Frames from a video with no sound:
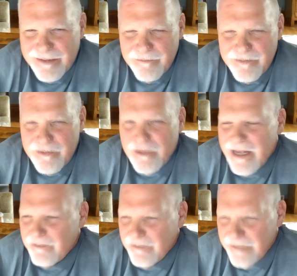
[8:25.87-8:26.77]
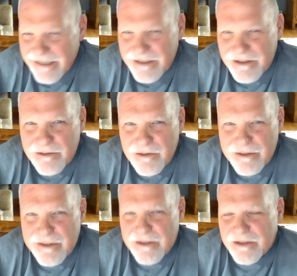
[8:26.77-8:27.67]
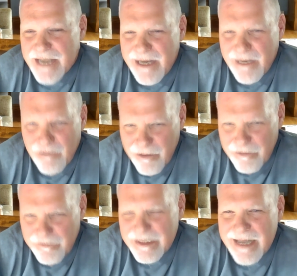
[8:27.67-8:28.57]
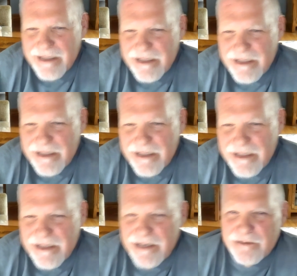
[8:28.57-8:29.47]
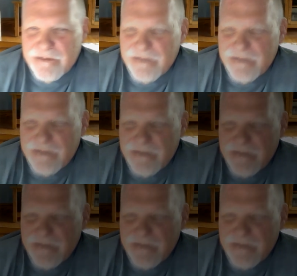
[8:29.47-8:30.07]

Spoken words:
feel envious because of the scale of it, that kind of stuff,